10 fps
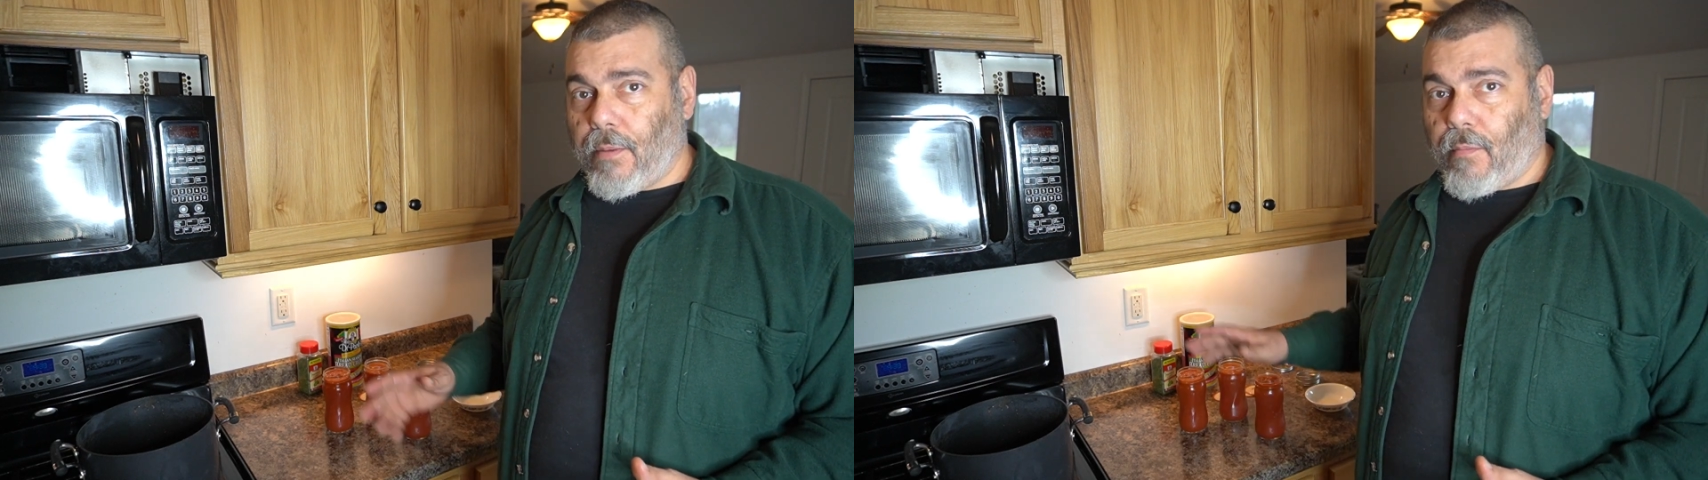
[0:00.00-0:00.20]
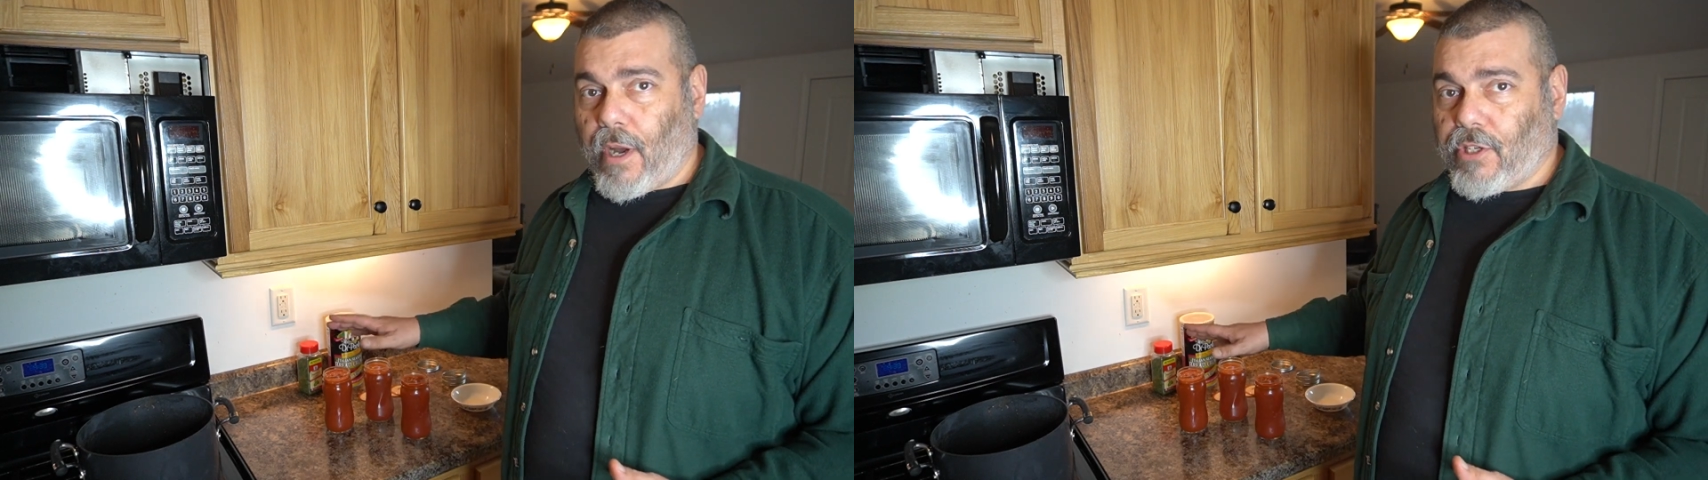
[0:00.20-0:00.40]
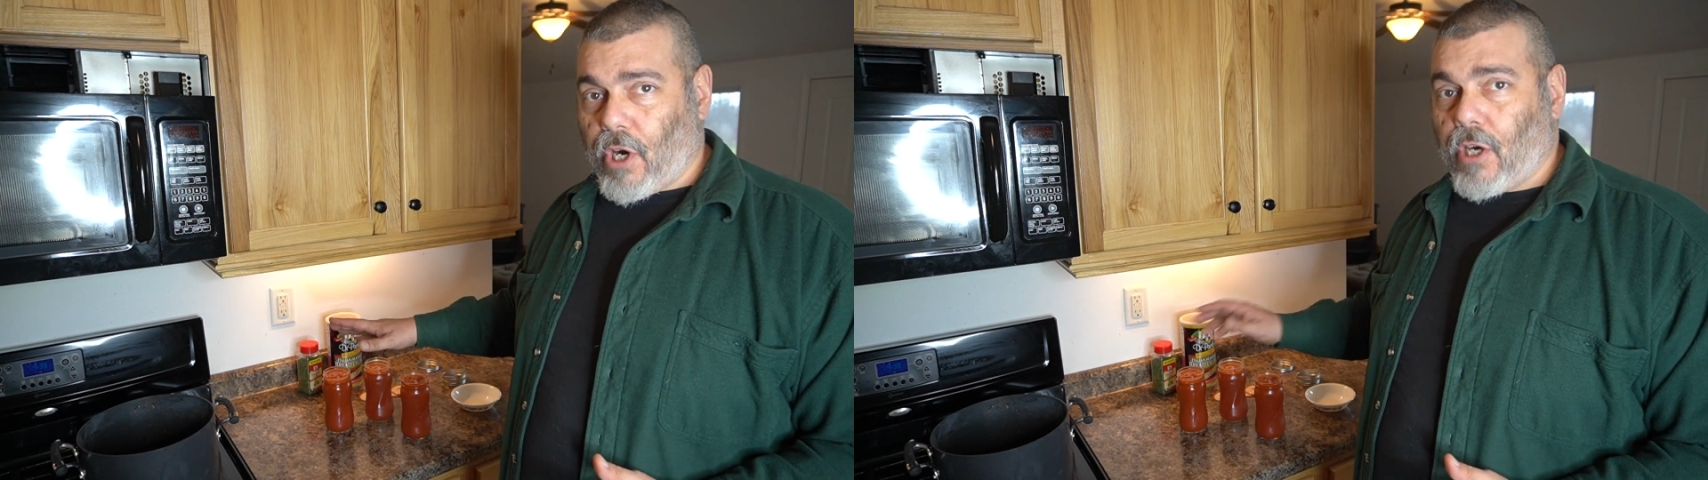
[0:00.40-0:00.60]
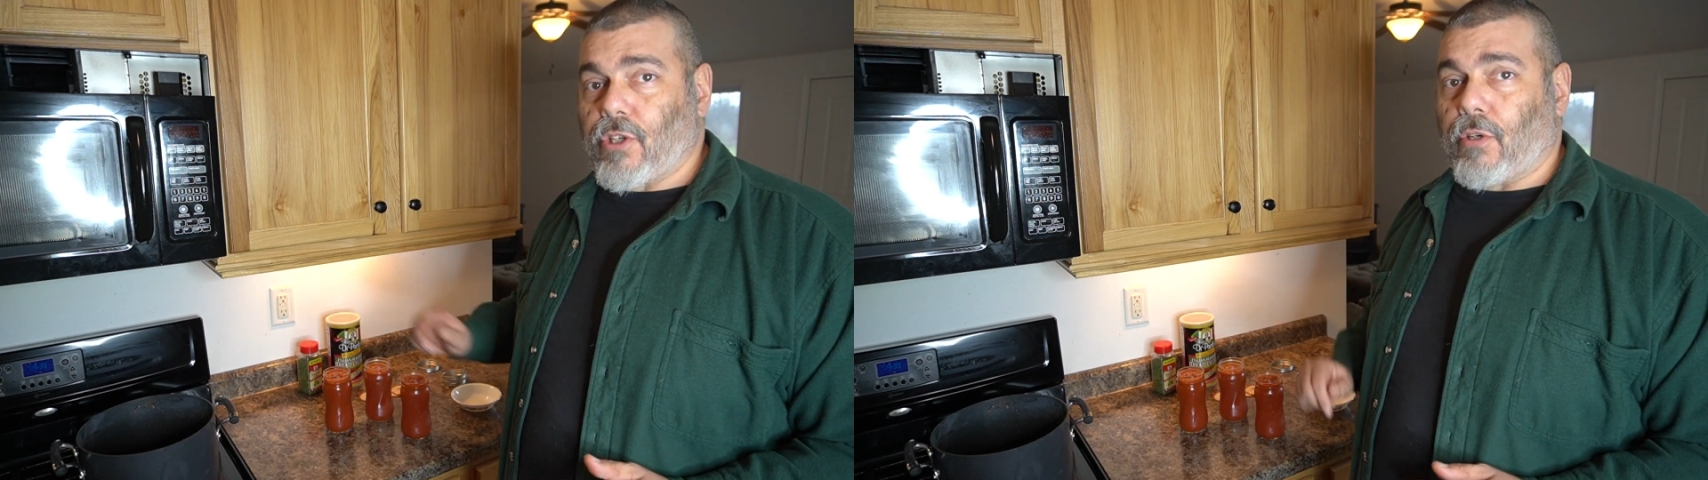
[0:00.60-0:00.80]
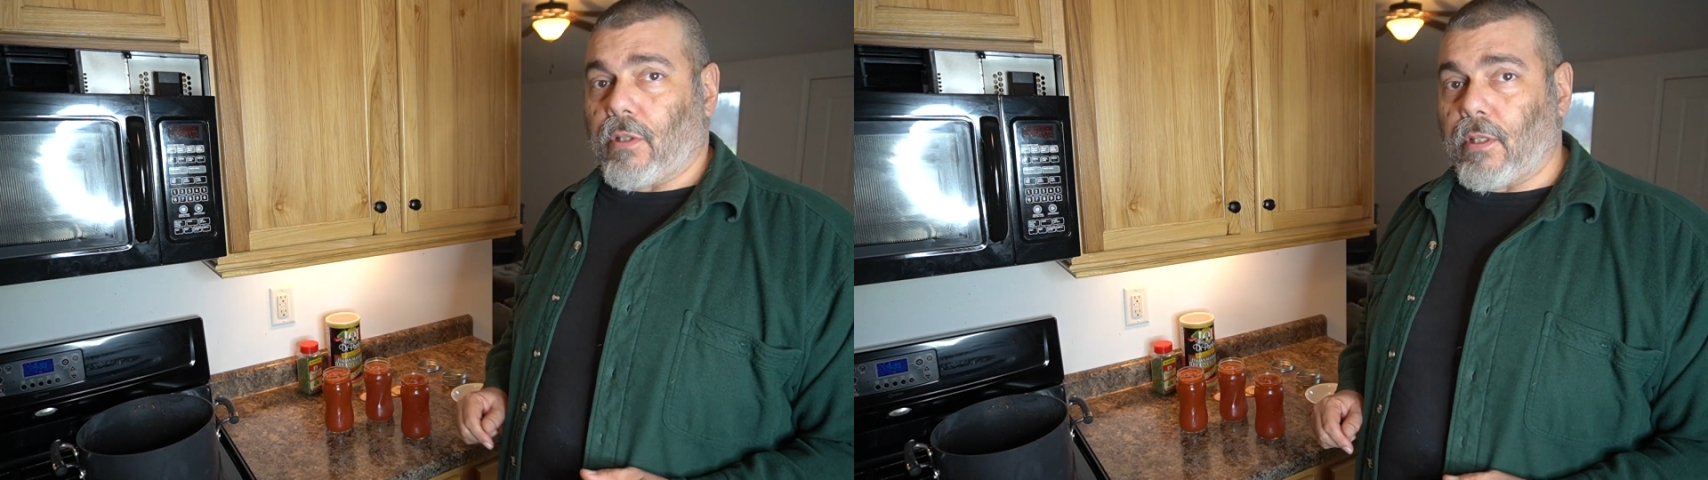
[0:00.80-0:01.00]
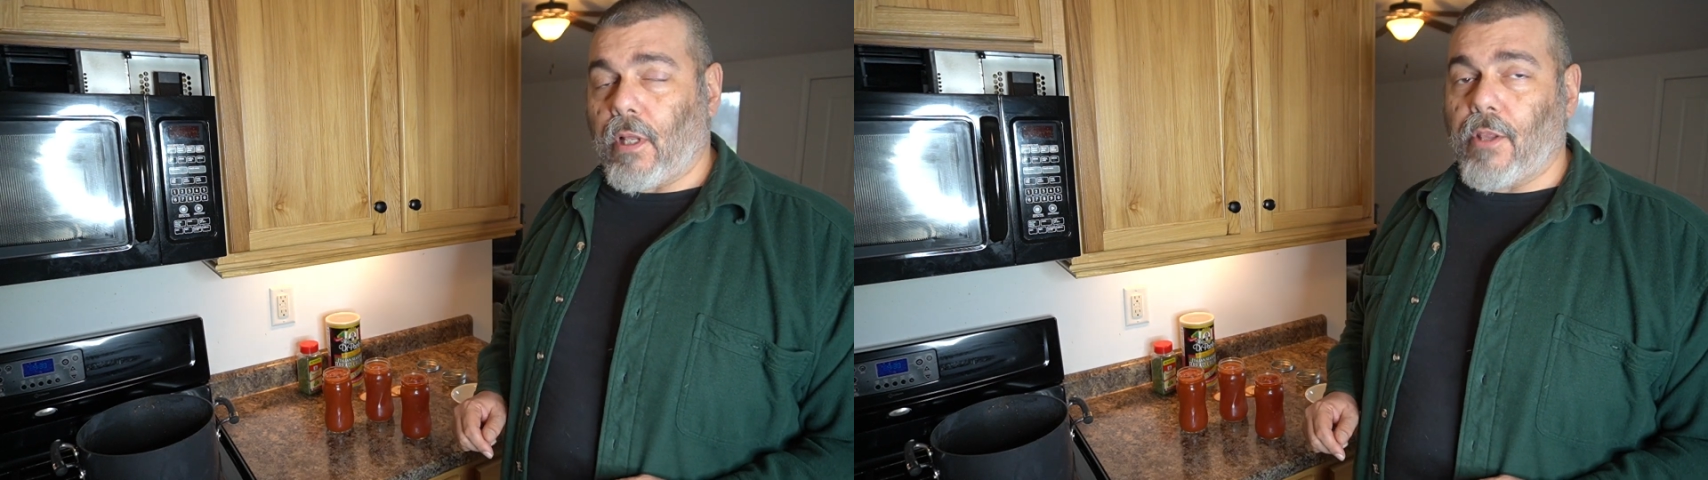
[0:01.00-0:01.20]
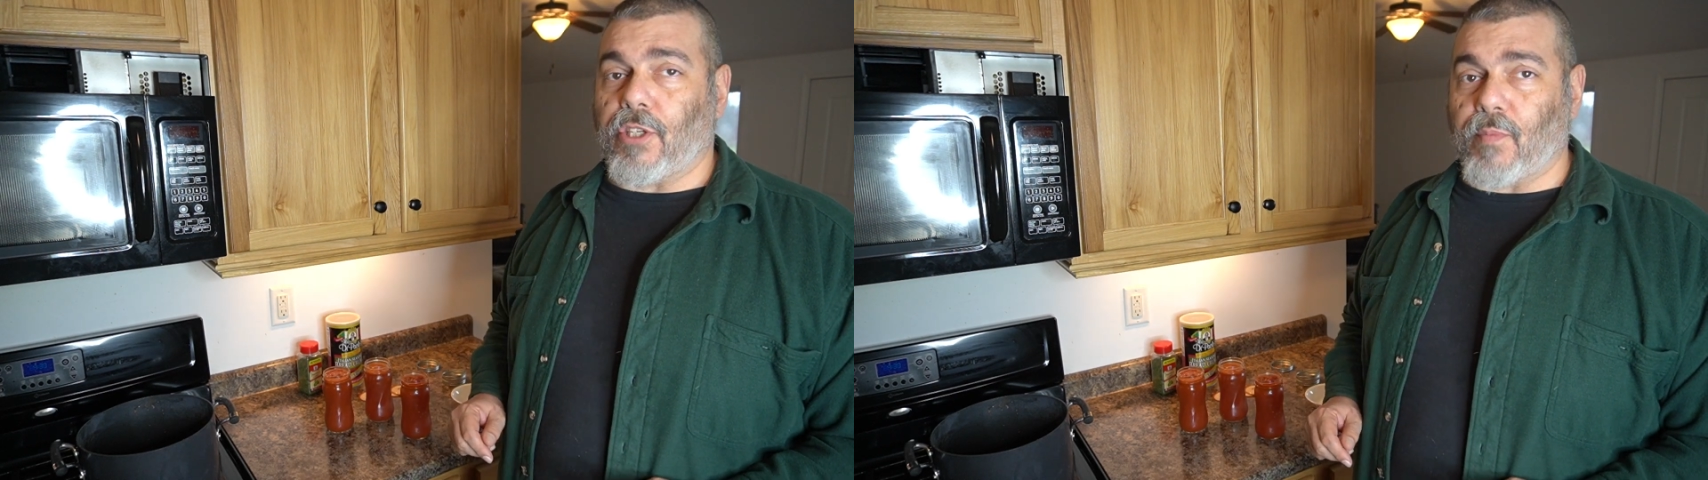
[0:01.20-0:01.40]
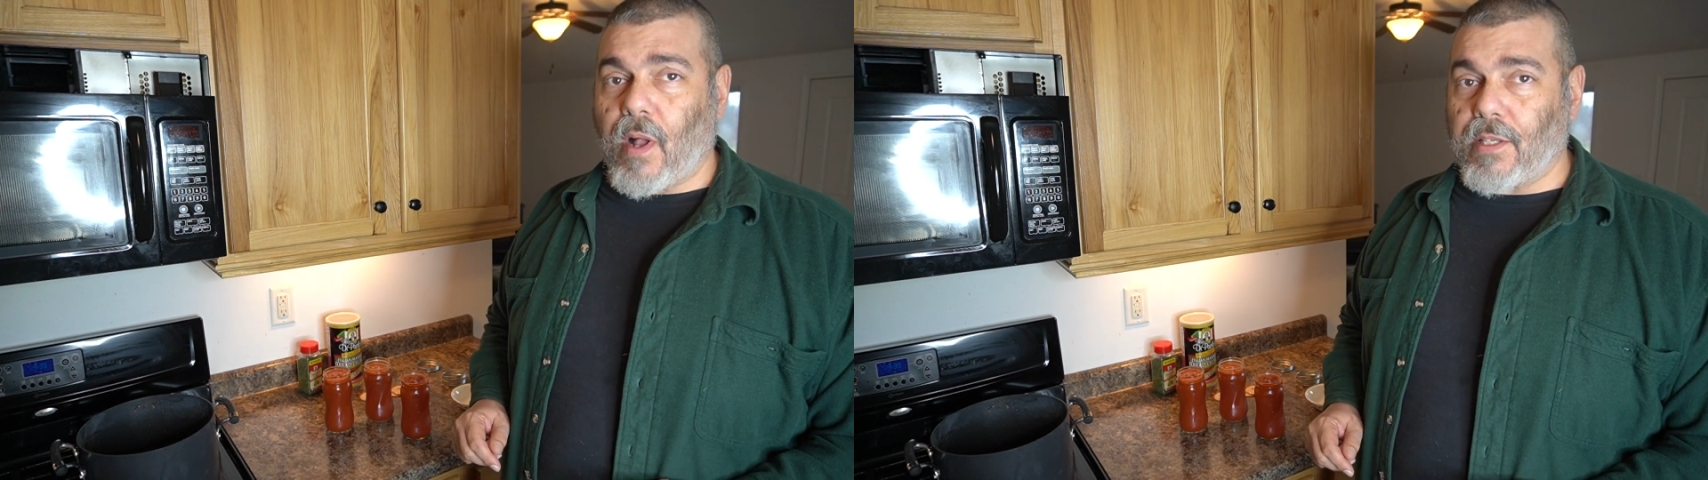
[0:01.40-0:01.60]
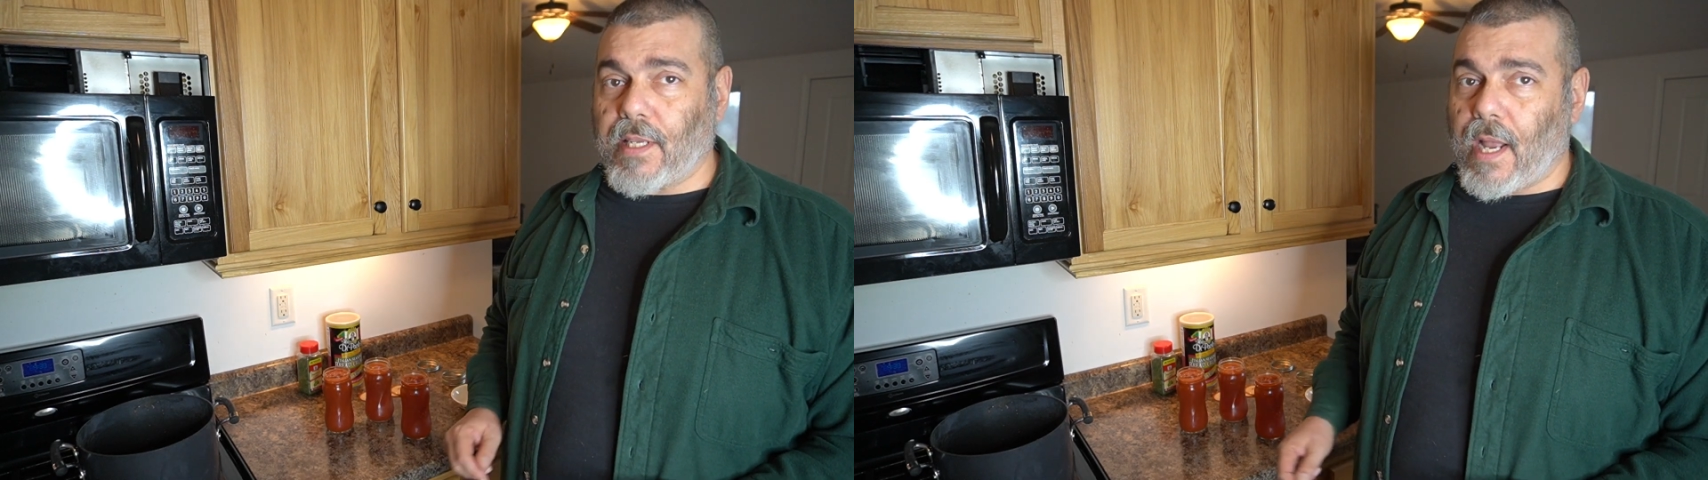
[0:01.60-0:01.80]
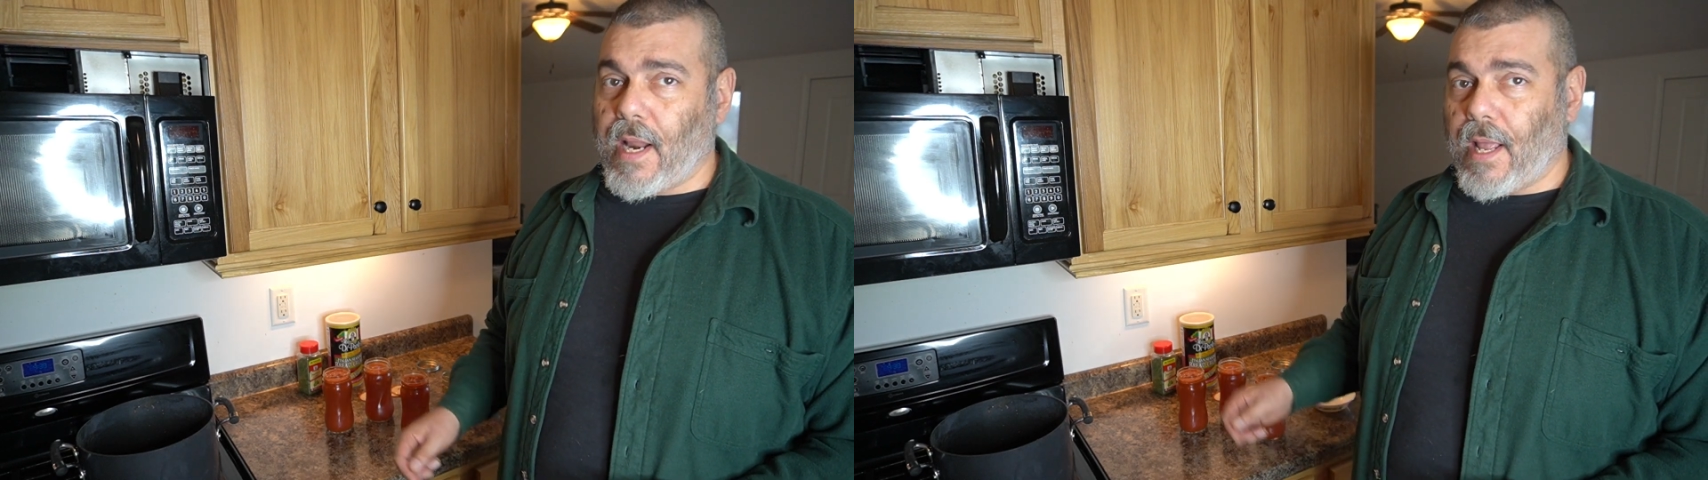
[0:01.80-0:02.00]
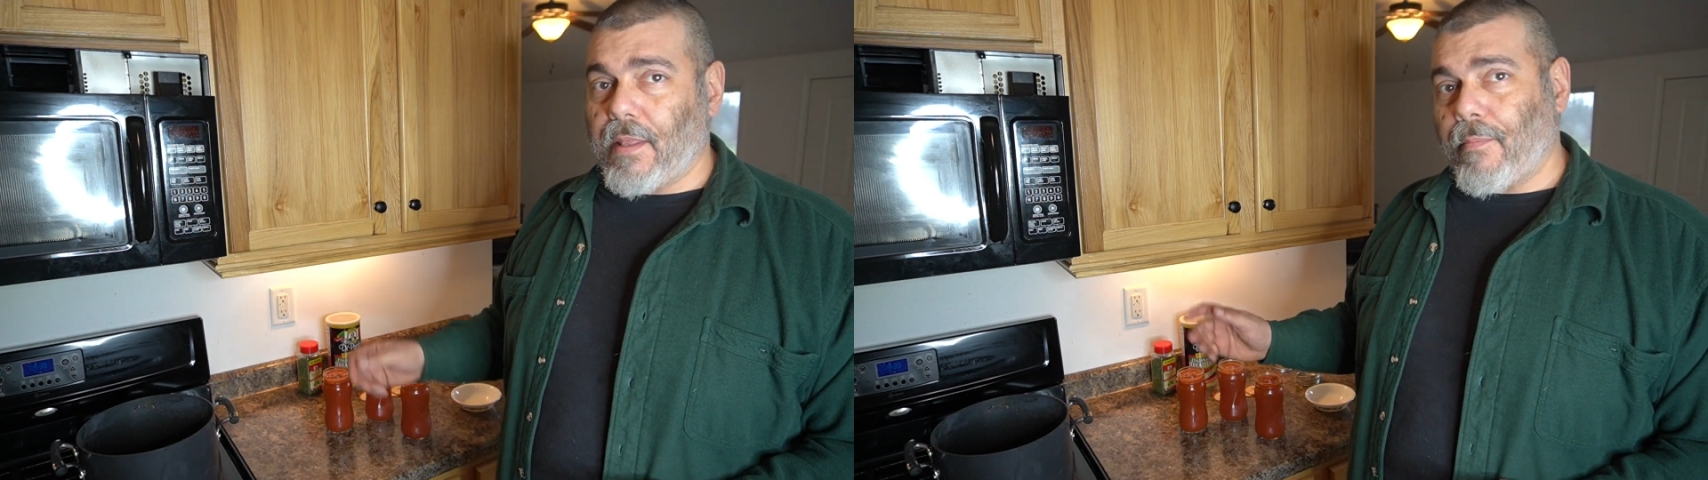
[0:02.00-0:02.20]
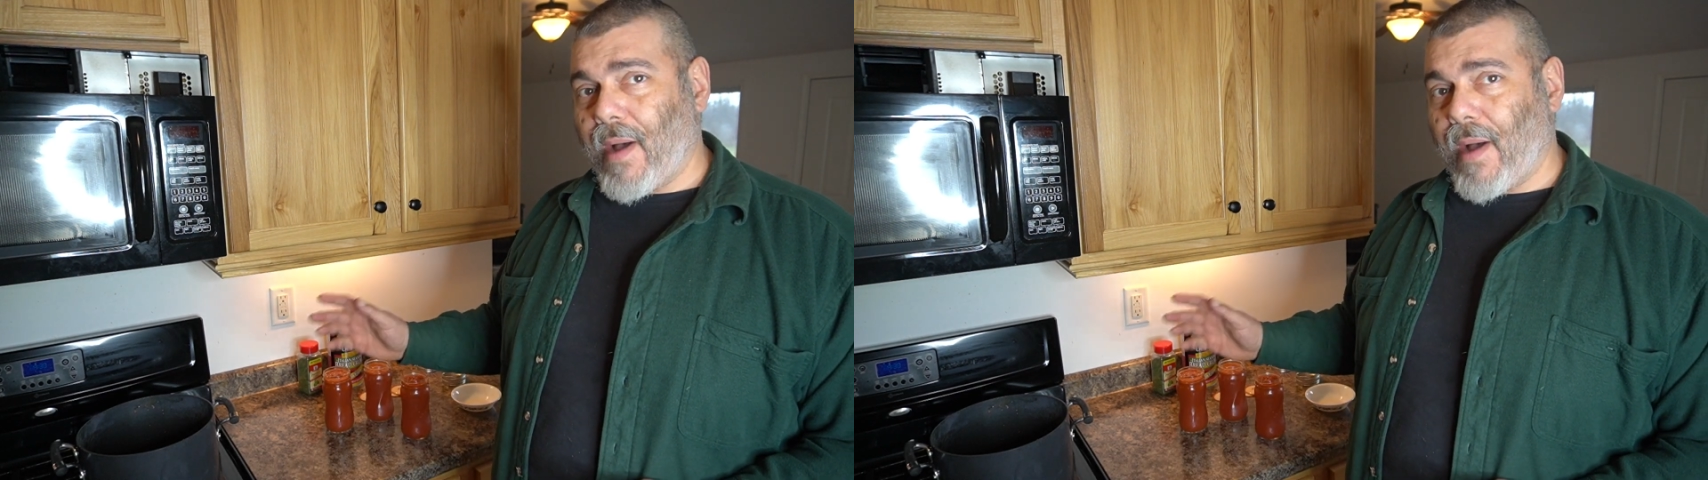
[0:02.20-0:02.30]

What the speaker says: My jars are a little on the small side and the